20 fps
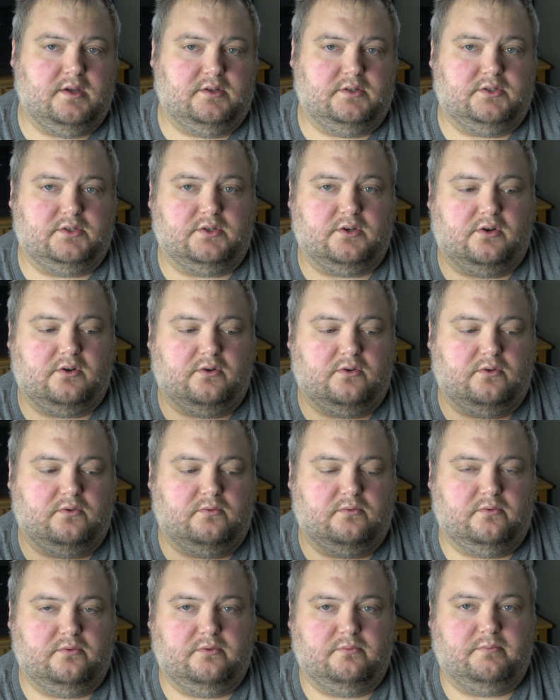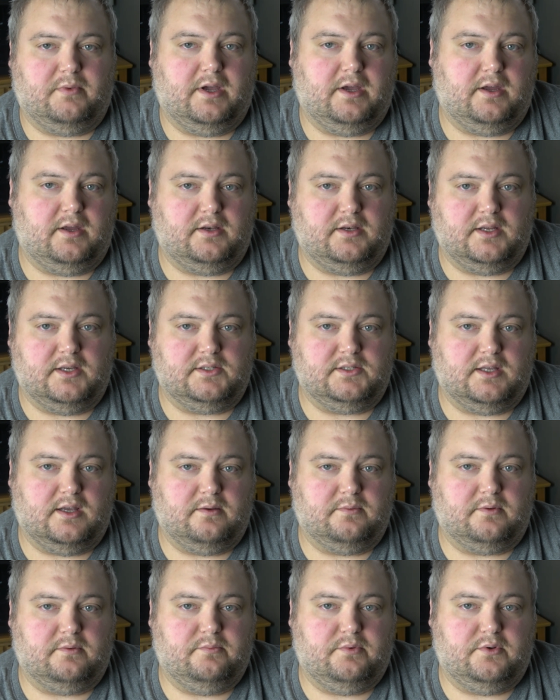So my
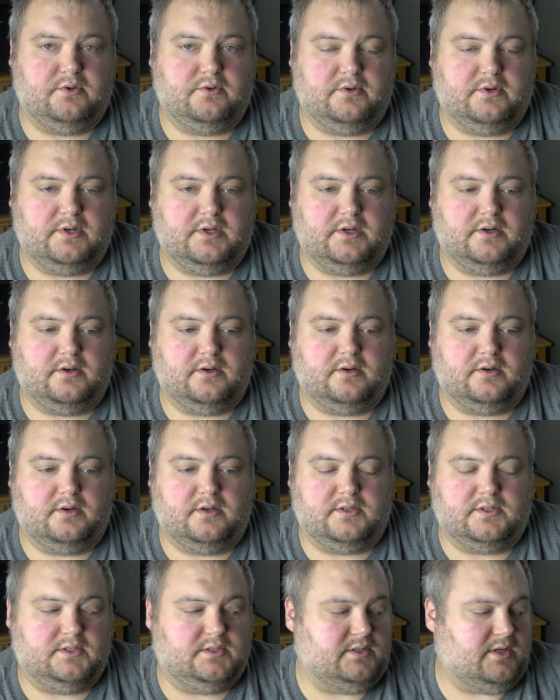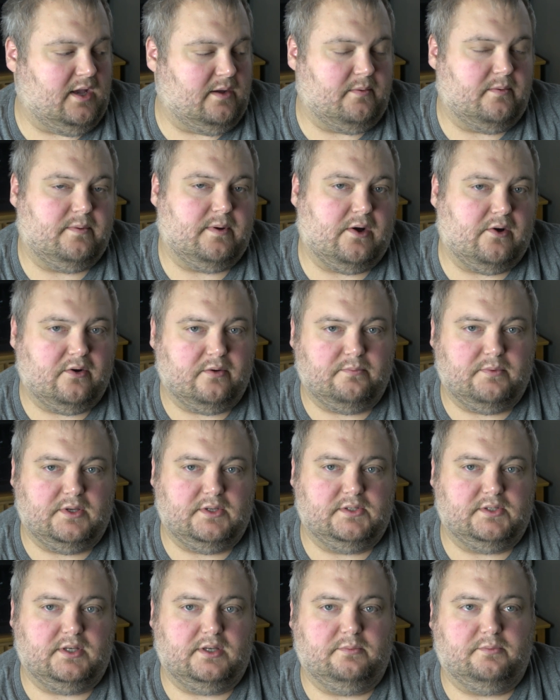desktop computer here, it's a CyberPower
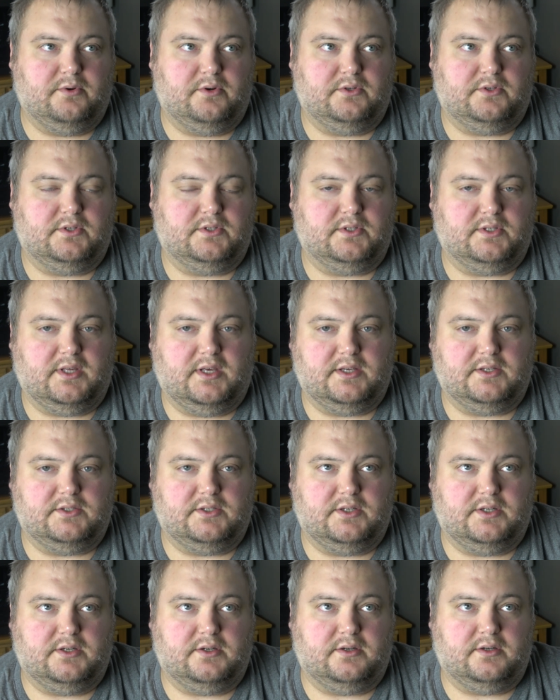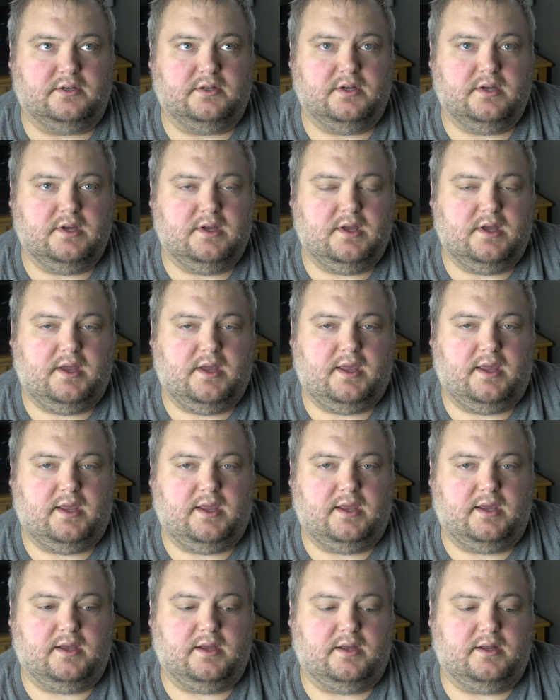PC purchased last year,
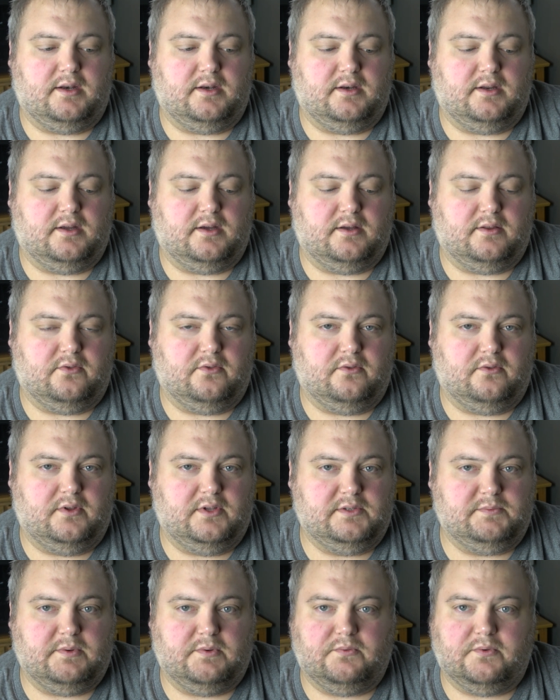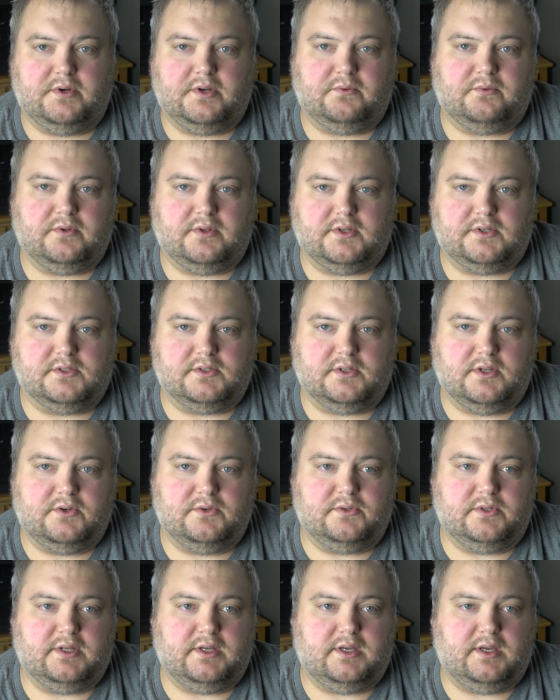and it's been running really
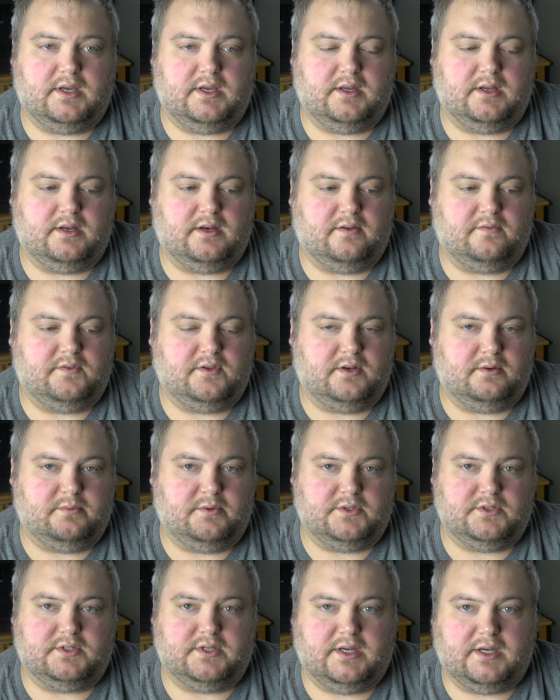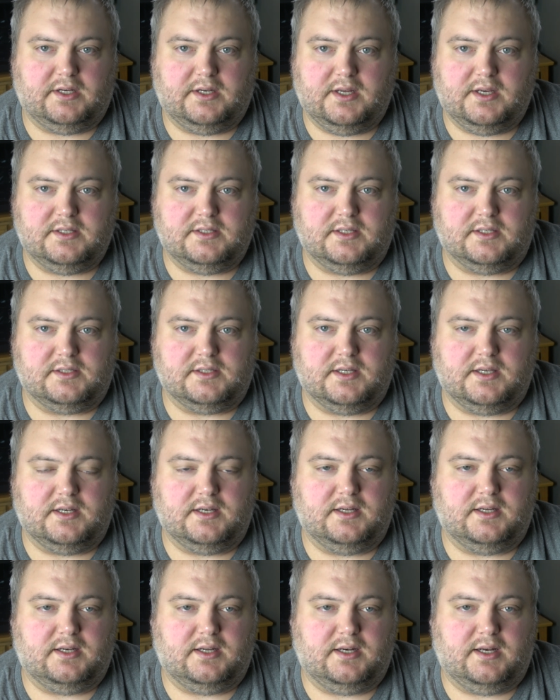slowly, and I've done a bunch of diagnostics
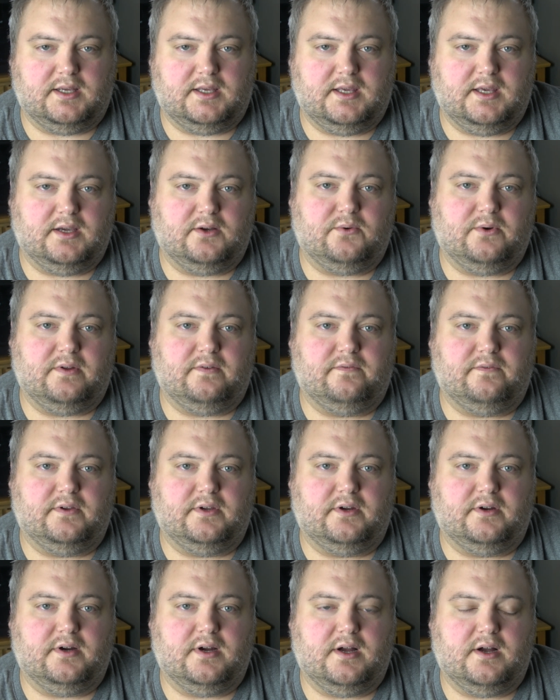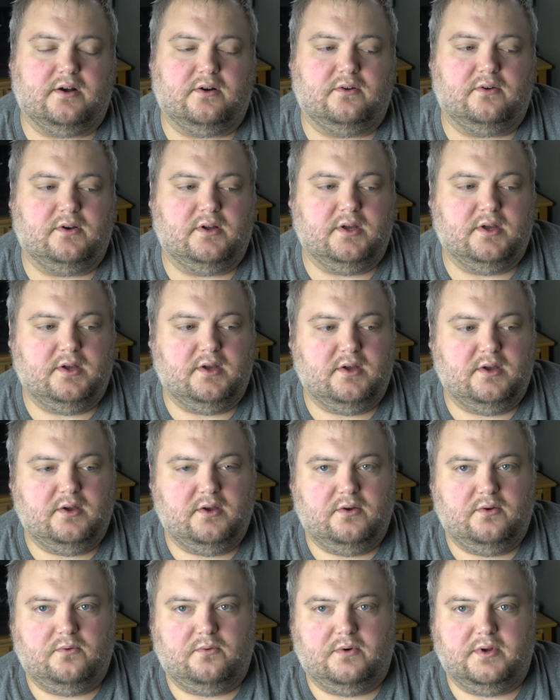on it and I can't quite figure out
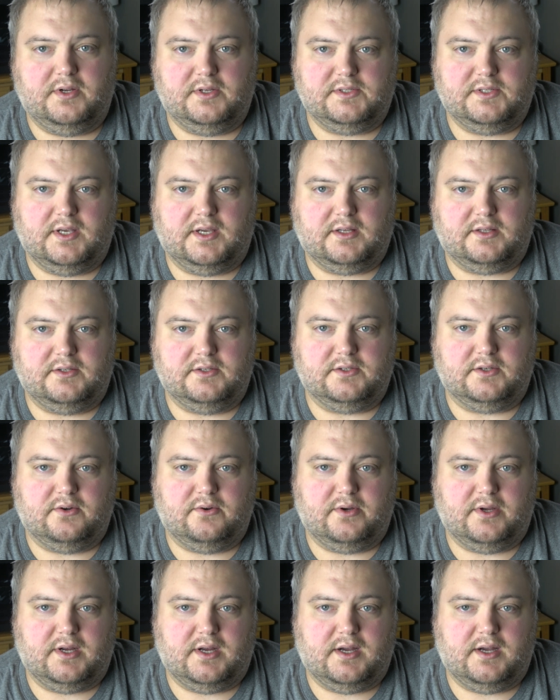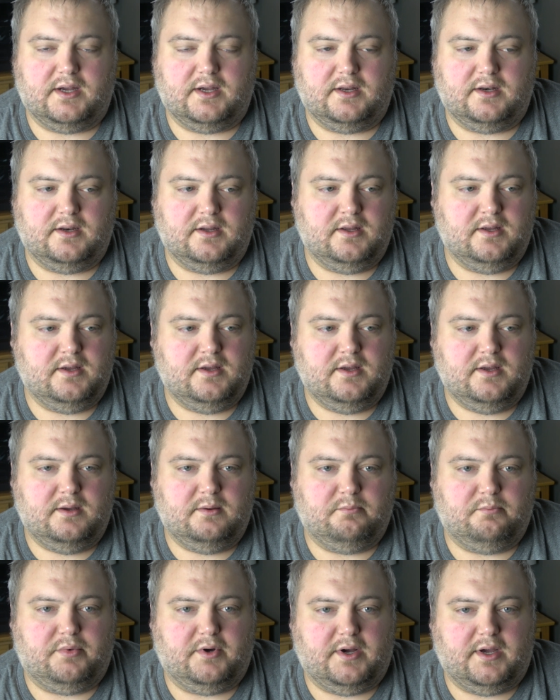what exactly is going on,
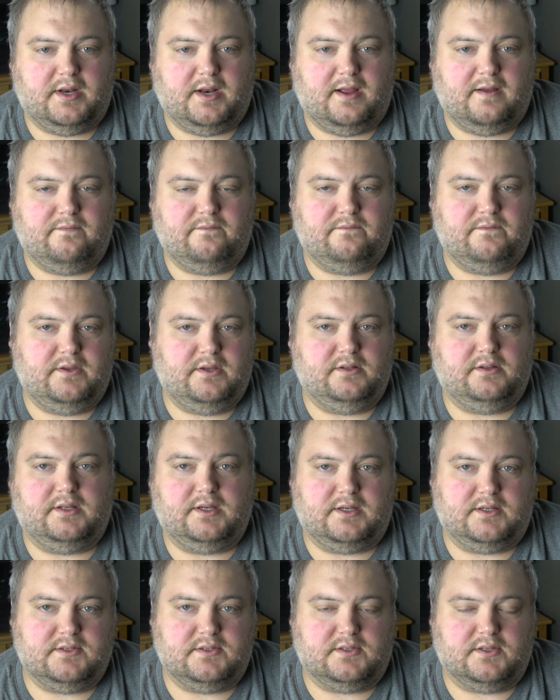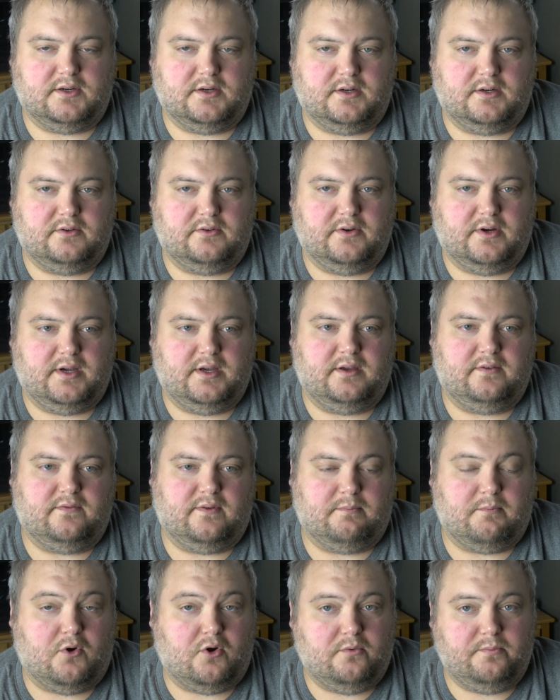but I feel like it's the hard drive.
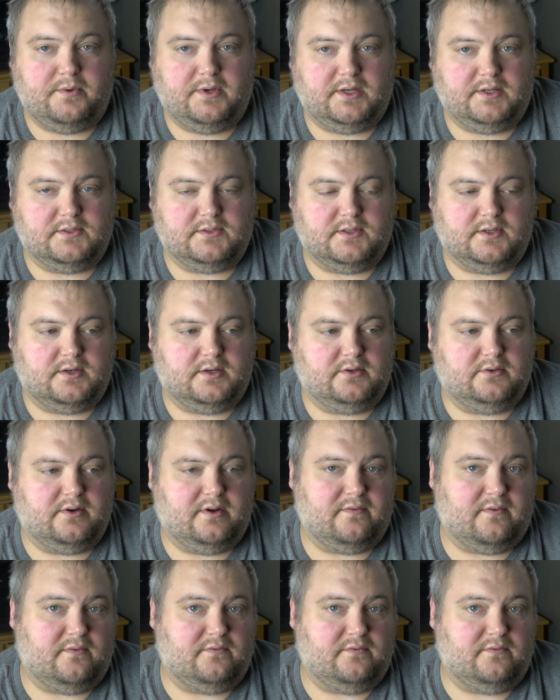I'm hoping it's the hard drive.